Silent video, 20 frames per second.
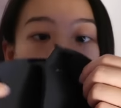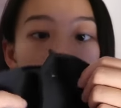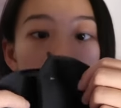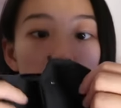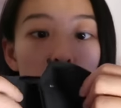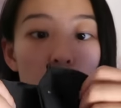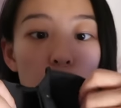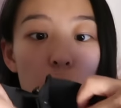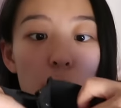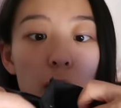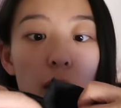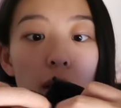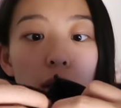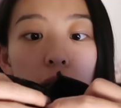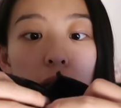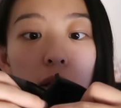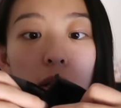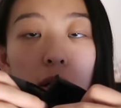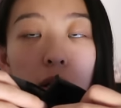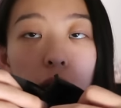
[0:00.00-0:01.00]
You can see
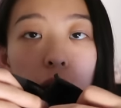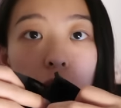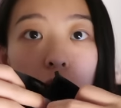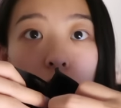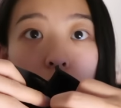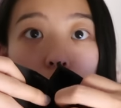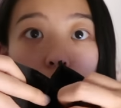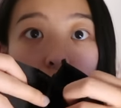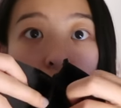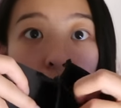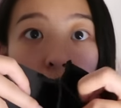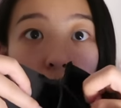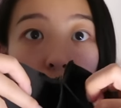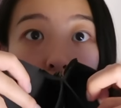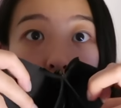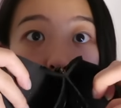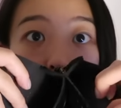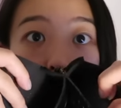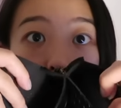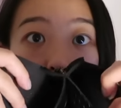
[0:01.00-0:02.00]
one,
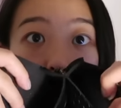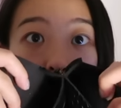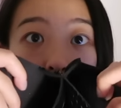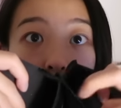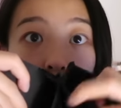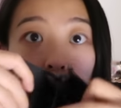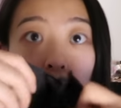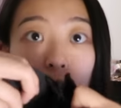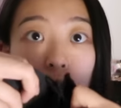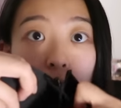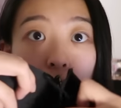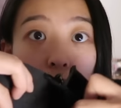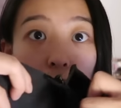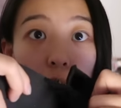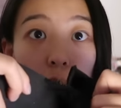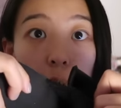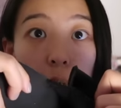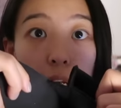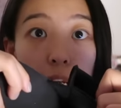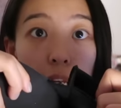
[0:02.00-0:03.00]
two,
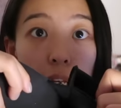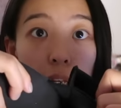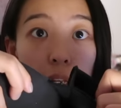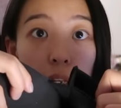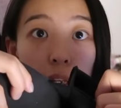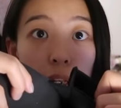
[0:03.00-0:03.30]
three.